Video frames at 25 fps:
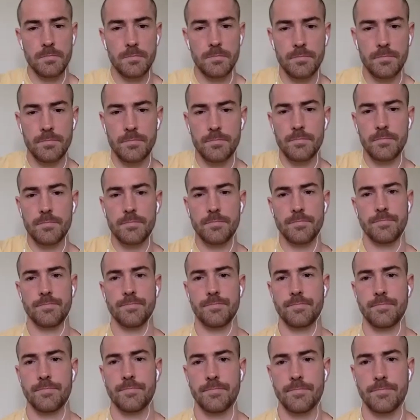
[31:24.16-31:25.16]

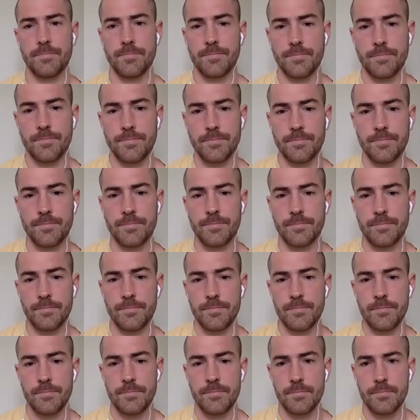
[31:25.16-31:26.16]

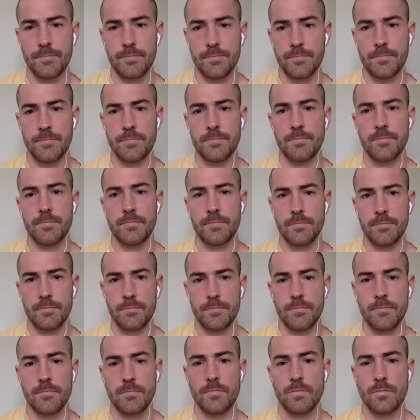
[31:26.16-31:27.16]

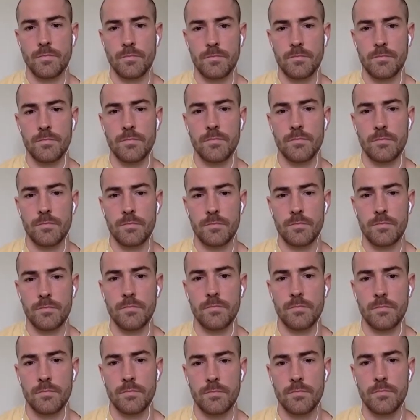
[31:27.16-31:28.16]

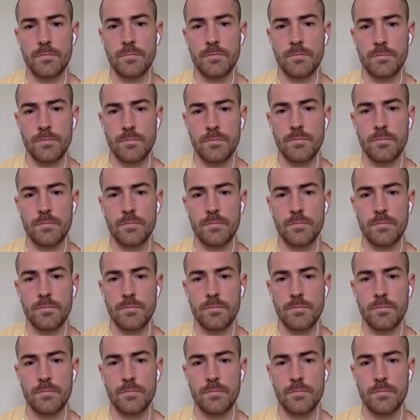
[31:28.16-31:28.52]
(silent)